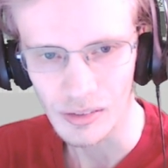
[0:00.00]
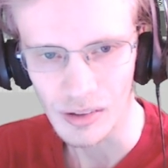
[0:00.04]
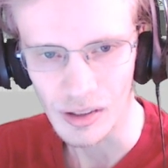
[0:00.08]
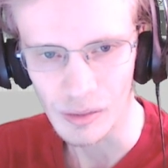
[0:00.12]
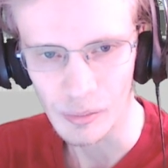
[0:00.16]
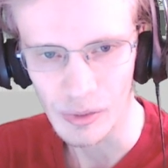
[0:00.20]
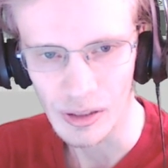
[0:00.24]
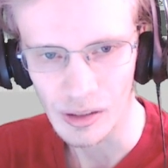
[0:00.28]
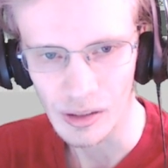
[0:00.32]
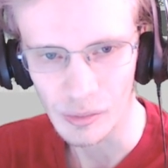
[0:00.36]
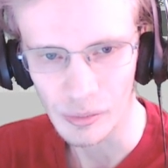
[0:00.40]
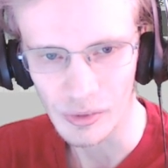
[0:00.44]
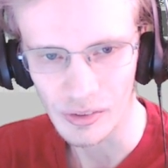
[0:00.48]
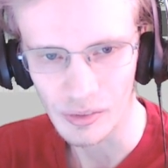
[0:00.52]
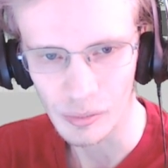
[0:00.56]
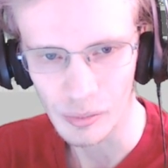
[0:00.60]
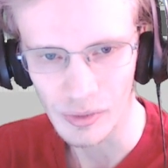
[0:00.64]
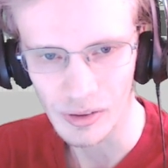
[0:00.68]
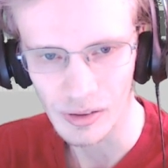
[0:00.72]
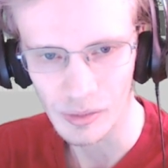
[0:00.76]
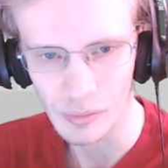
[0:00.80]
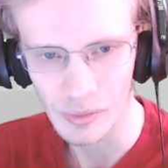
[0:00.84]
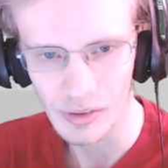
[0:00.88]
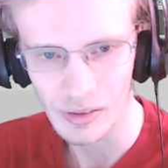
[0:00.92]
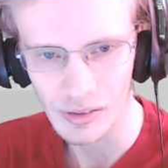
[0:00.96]
man, I'm just
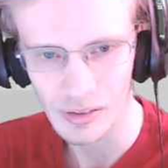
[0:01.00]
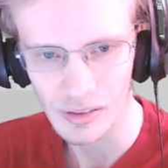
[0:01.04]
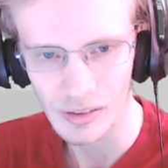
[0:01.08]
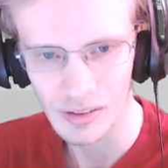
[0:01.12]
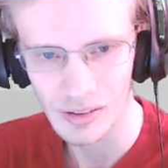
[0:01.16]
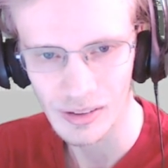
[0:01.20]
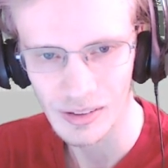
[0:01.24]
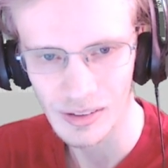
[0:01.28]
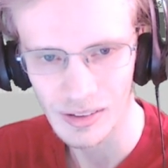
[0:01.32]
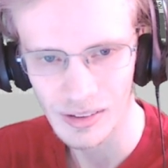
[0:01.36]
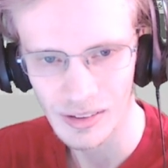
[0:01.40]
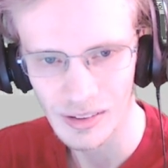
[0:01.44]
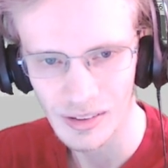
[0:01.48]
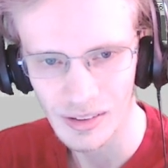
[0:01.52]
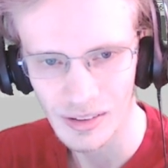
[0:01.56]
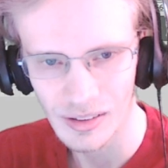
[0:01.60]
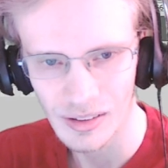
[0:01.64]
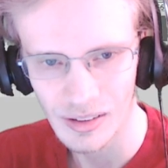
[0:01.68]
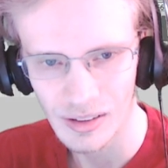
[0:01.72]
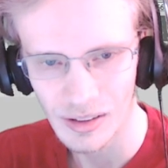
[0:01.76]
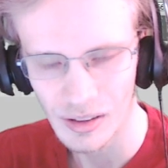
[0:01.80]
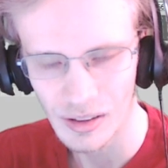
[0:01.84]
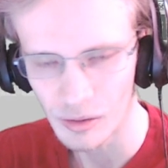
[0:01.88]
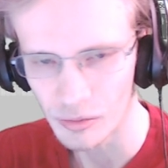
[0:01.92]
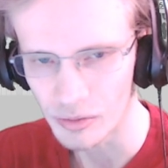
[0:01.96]
being a bit
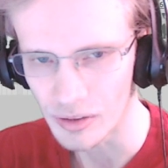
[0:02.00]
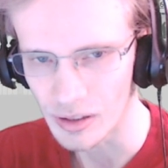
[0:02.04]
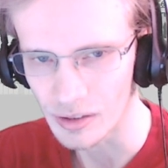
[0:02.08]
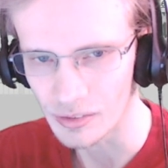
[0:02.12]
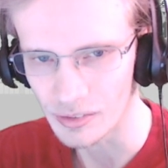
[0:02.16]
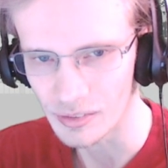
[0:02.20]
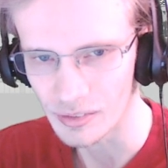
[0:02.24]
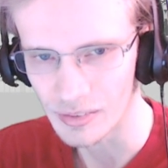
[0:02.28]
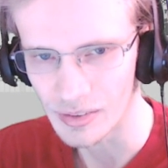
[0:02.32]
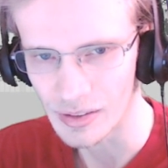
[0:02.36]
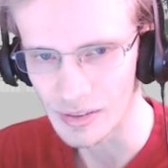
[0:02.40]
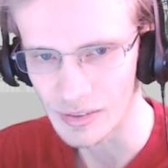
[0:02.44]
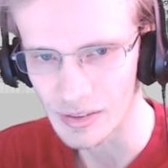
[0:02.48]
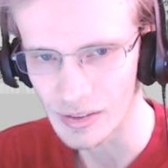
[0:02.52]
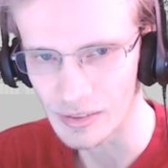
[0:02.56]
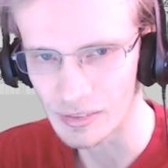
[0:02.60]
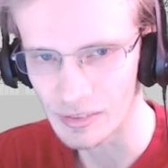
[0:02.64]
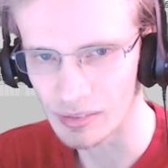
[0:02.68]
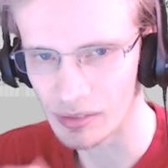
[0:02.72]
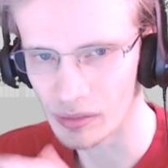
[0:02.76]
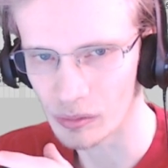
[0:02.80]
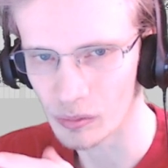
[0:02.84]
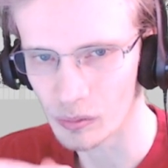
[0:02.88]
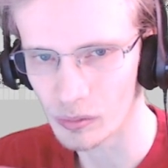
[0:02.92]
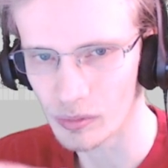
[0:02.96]
frazzled that that
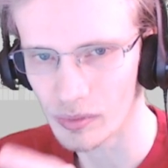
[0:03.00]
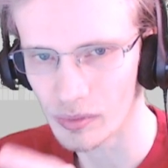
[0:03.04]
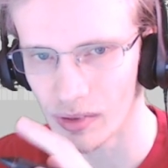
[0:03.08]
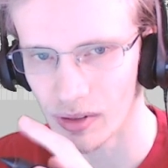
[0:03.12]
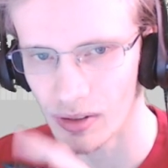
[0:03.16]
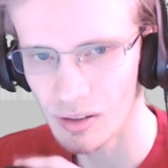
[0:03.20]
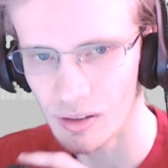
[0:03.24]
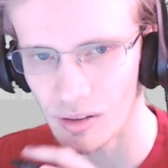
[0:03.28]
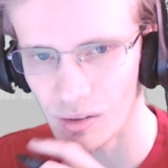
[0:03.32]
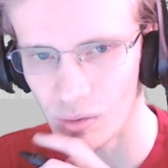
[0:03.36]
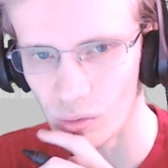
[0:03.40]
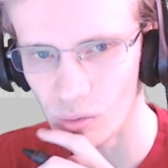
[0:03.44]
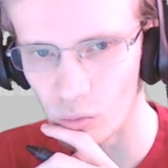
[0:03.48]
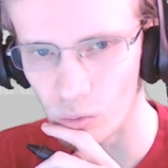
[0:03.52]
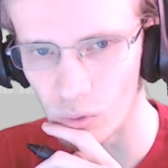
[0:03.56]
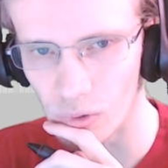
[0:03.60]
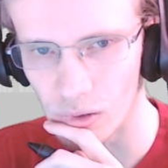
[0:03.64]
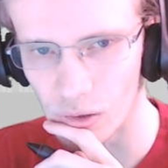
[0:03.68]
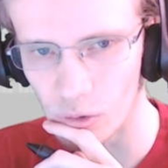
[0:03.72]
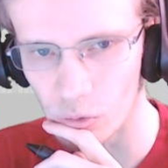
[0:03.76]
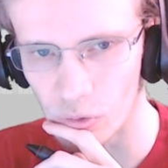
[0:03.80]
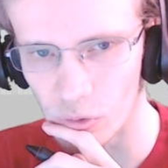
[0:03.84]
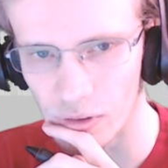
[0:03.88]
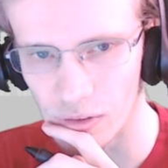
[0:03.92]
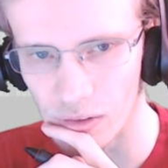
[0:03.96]
didn't
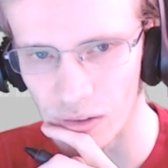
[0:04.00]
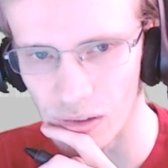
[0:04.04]
work quite